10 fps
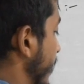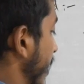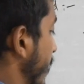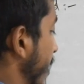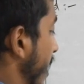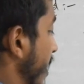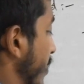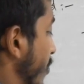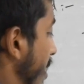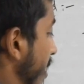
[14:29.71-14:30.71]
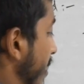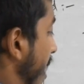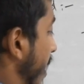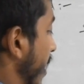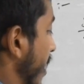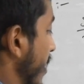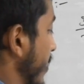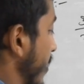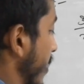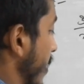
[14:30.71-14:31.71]
3 minus 1. That
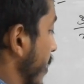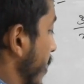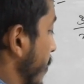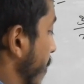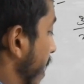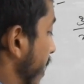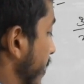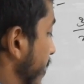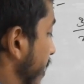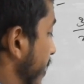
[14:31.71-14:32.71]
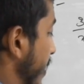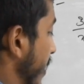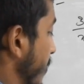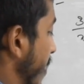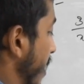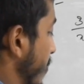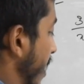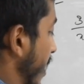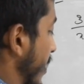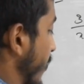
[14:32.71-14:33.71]
is minus 16 by
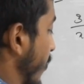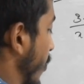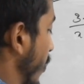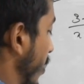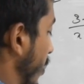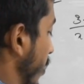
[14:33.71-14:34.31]
minus 4,